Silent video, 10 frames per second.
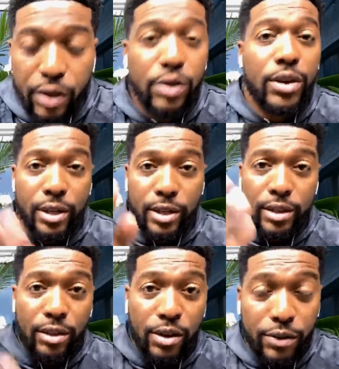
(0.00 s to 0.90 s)
including
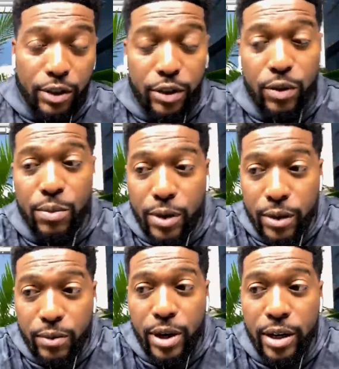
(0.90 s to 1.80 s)
the star of our show,
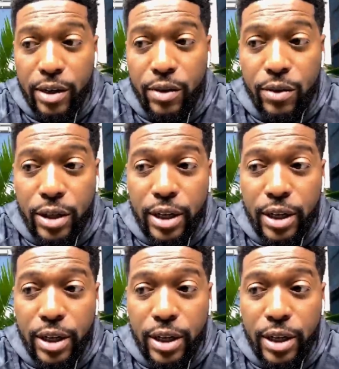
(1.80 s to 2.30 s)
uh, Ryan Eggold.